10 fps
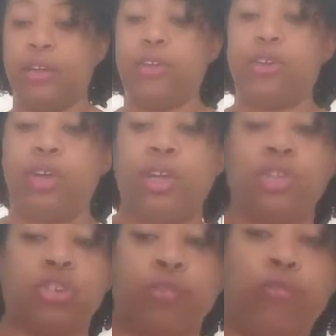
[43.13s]
You're gonna
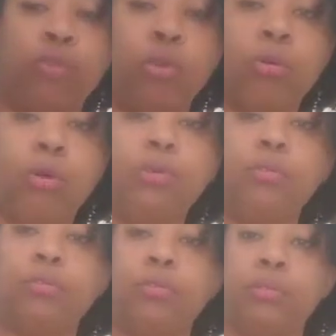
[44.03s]
need your
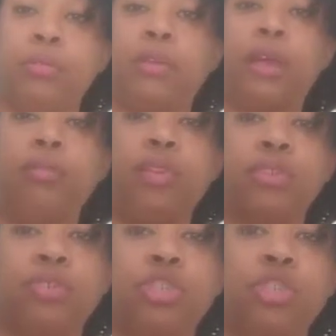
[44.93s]
floral, and
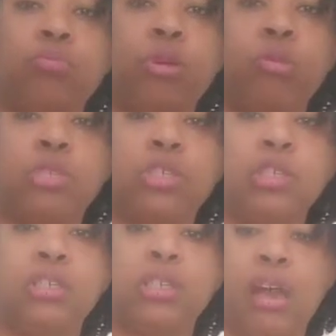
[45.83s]
these are just roses.